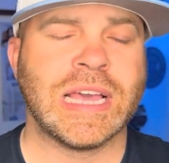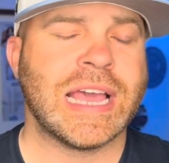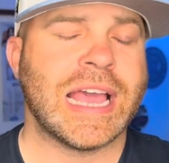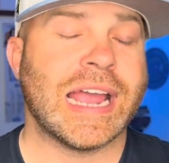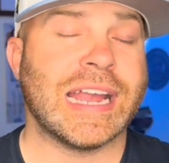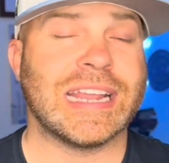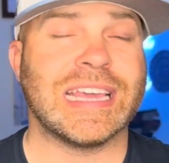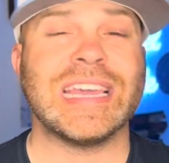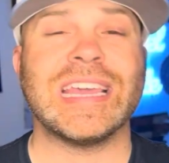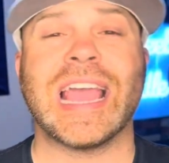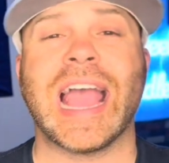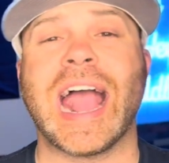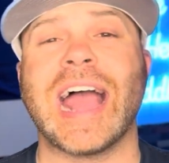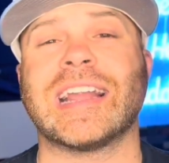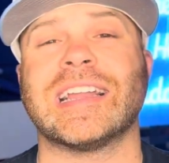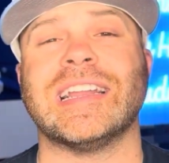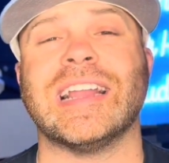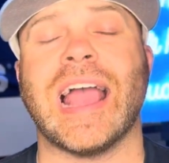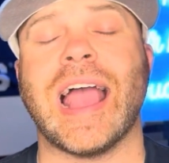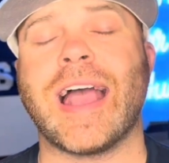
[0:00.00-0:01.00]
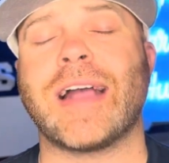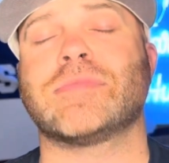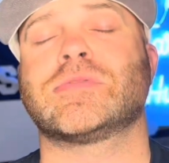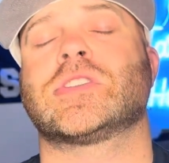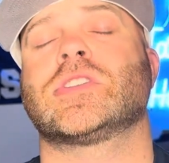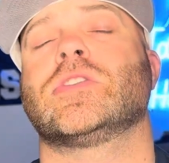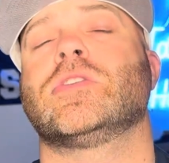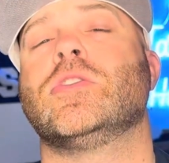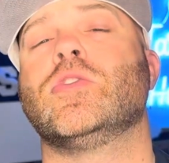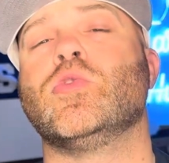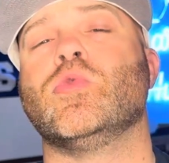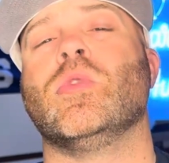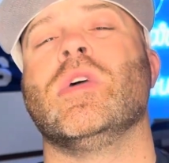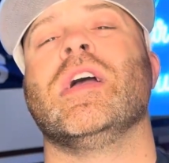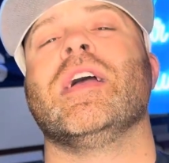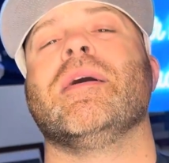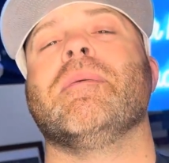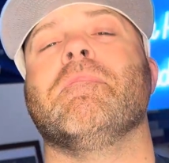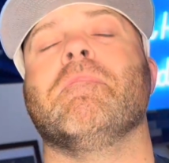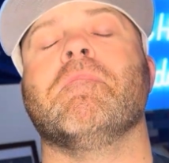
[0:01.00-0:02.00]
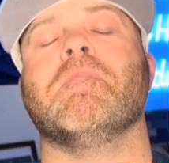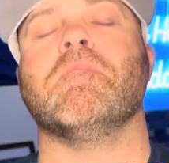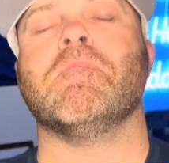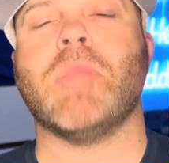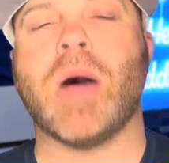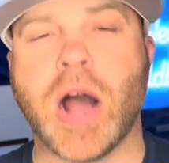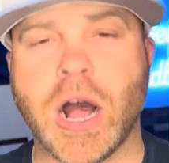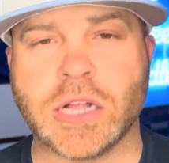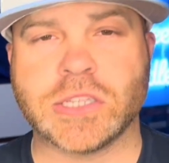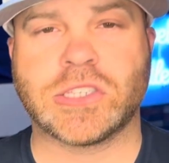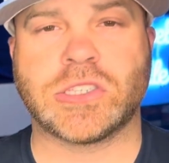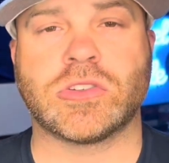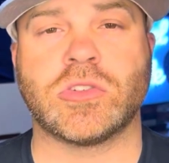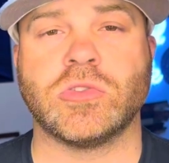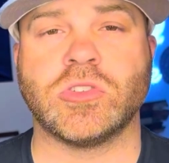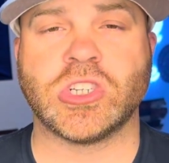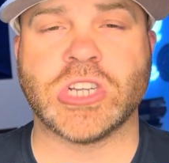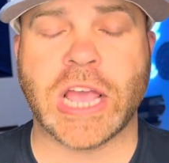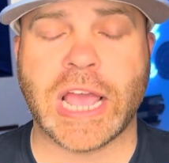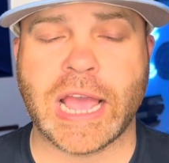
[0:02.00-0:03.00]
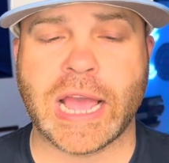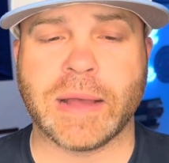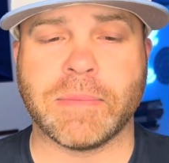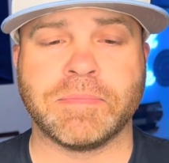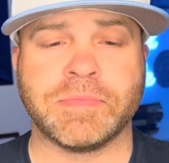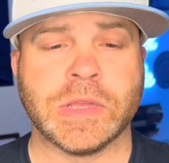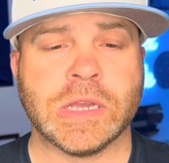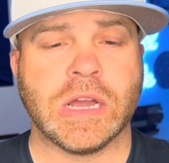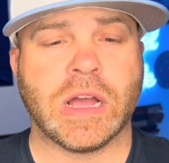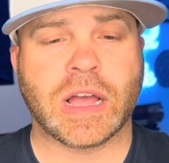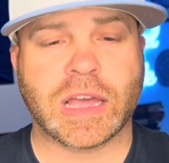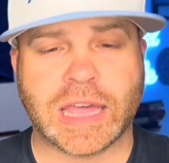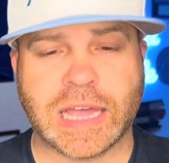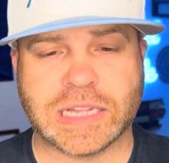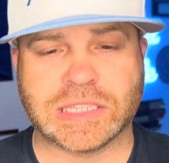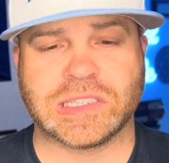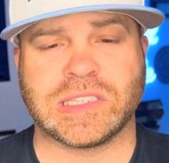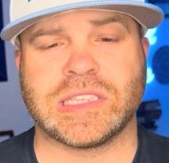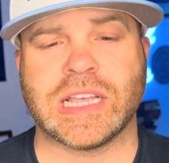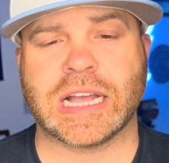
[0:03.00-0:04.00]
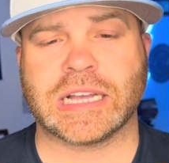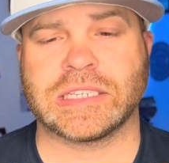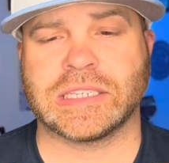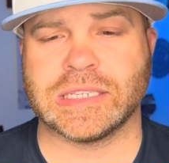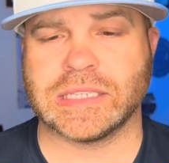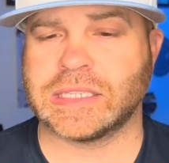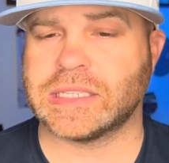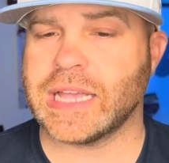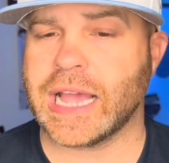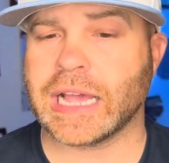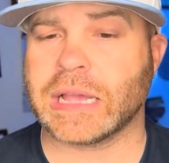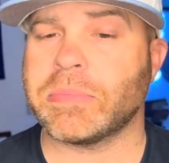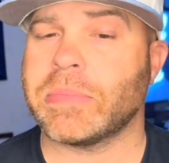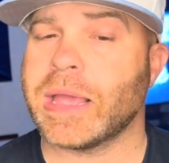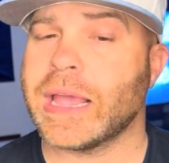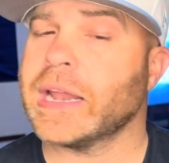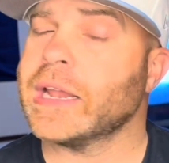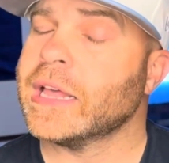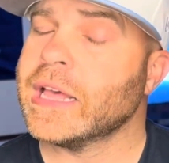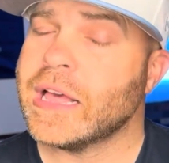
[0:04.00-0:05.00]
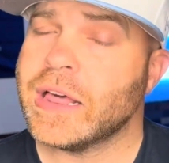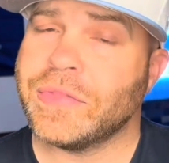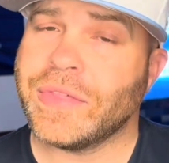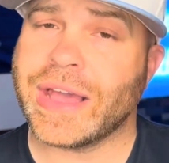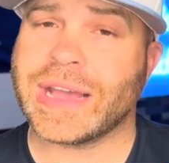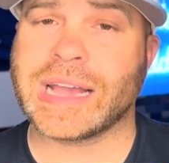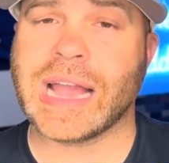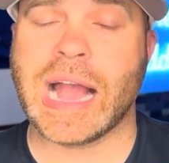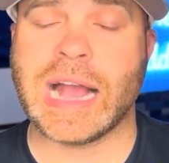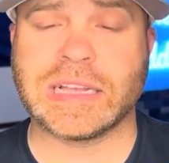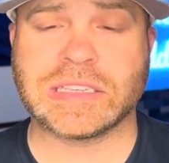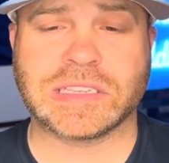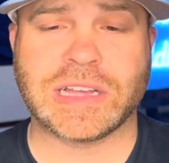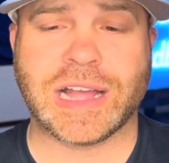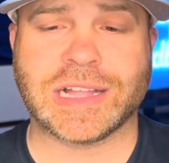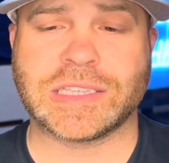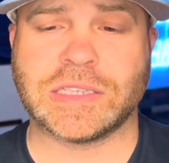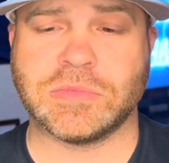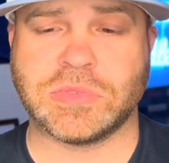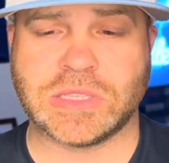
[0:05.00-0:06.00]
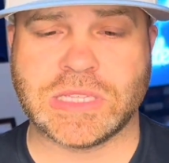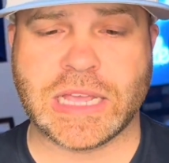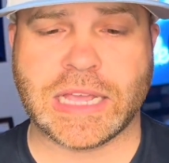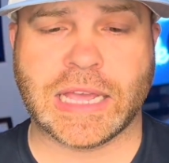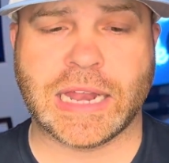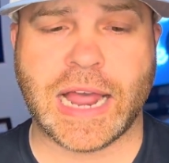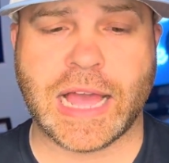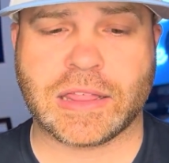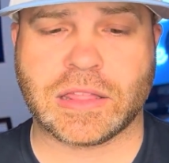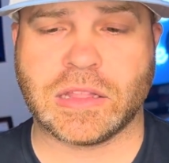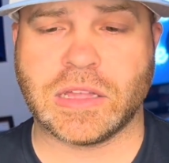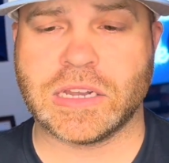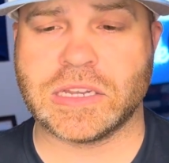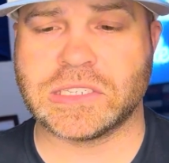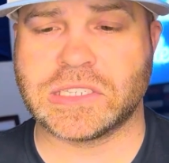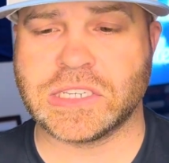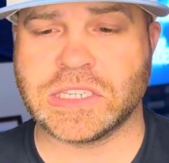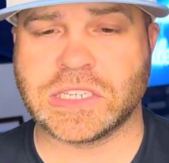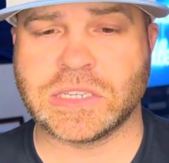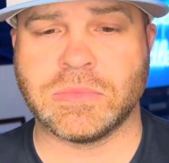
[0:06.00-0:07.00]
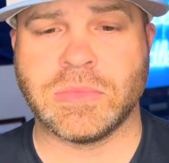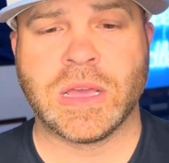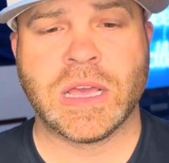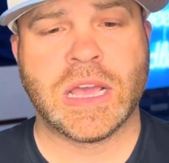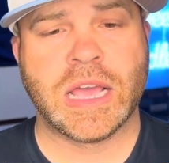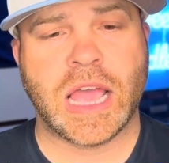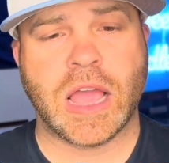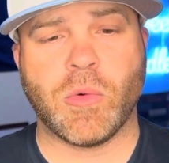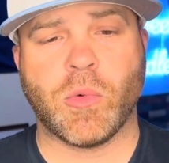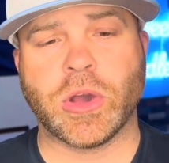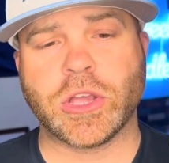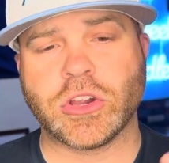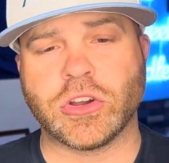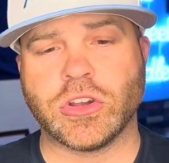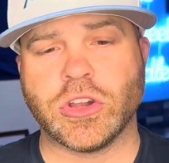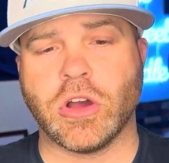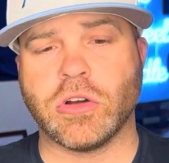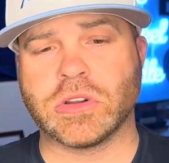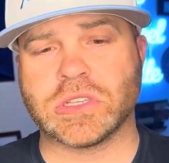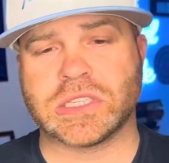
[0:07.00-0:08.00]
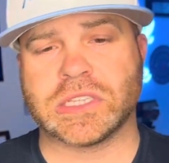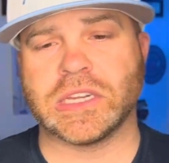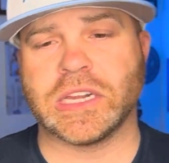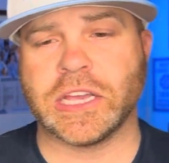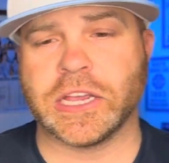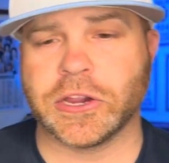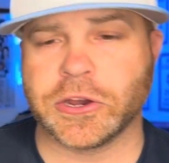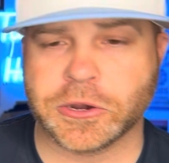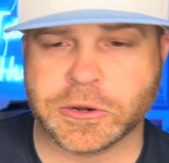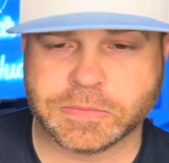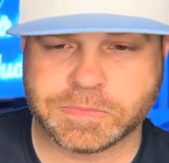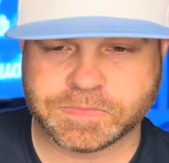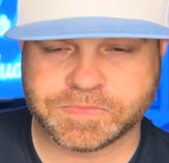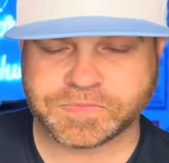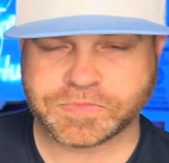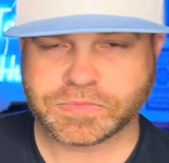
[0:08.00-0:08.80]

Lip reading: And he had an absolute monster jam against Texas Tech, man. That guy's got some stinking athleticism. And what you're noticing here